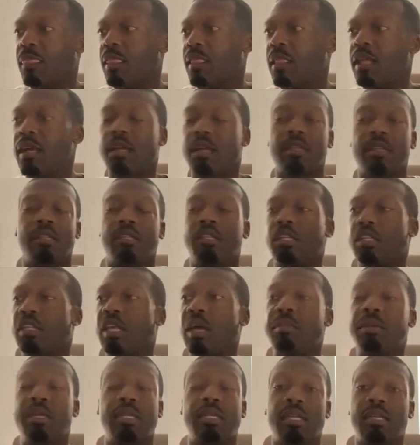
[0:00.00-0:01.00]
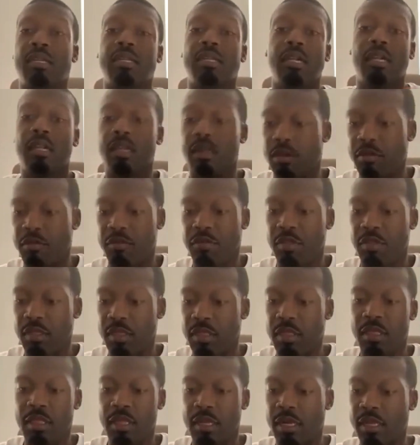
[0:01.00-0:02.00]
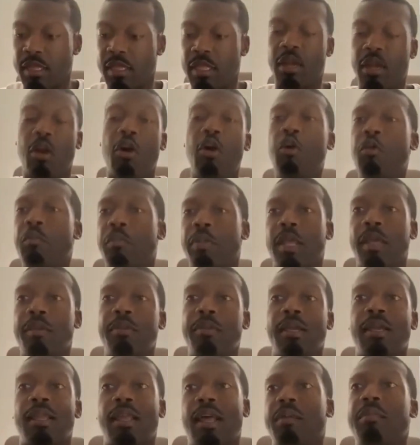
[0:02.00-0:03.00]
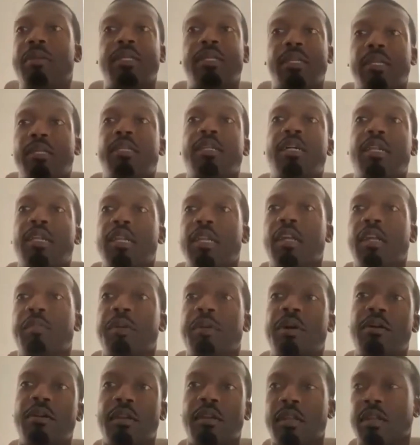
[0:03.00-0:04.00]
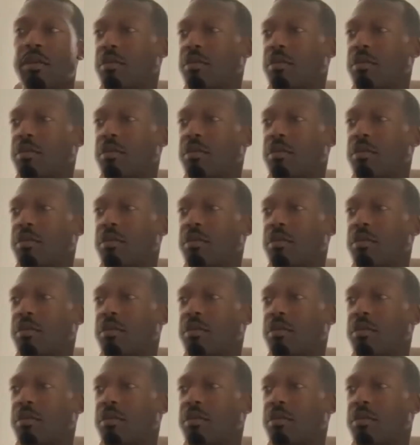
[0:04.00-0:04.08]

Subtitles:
like just how much they study of like their own playbook and how much they study their opponent.